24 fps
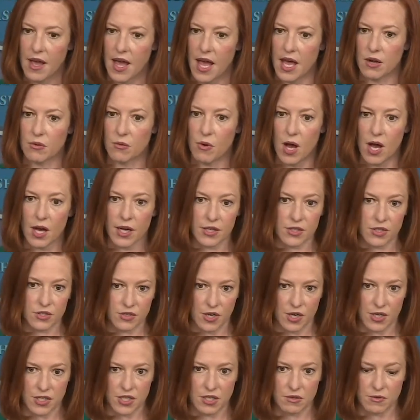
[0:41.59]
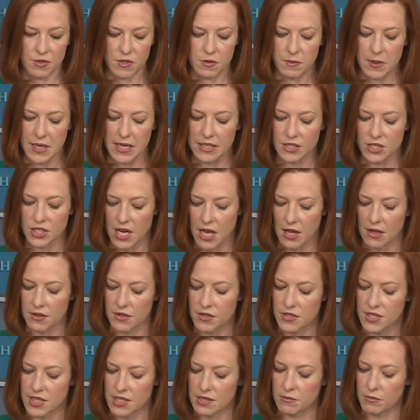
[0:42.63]
And wall construction was being
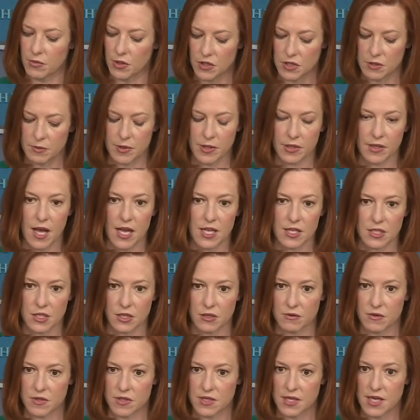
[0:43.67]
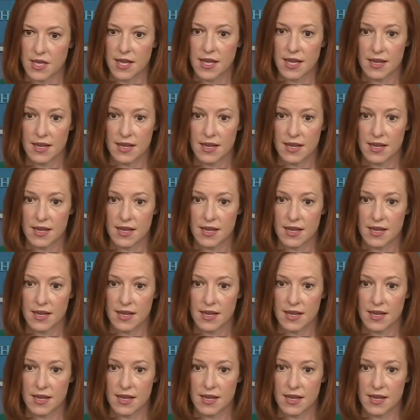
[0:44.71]
challenged in multiple lawsuits,